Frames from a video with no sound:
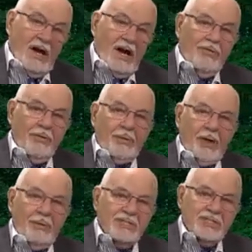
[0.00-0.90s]
of the
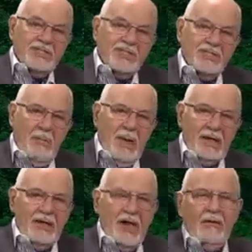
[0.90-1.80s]
promises he's
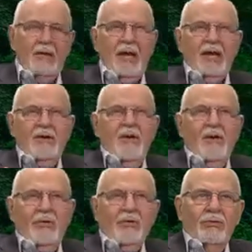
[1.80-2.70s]
made. Now, I
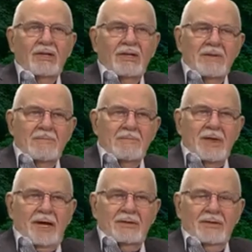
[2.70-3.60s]
know
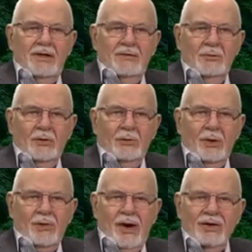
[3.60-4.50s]
that
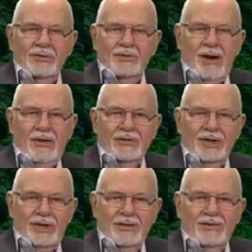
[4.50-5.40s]
we're on ground
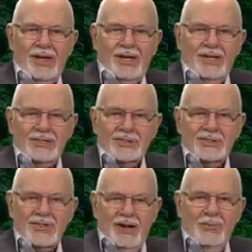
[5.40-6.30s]
here that
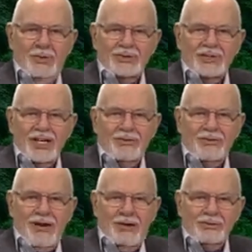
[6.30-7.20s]
is almost
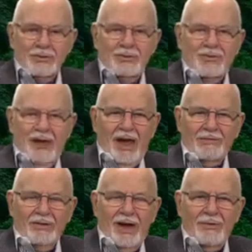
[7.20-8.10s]
sacred ground, so be
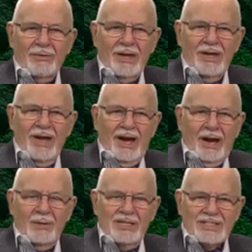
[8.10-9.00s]
careful
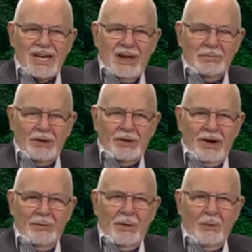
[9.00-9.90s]
how we step here,
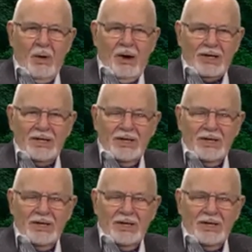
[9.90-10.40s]
how we walk.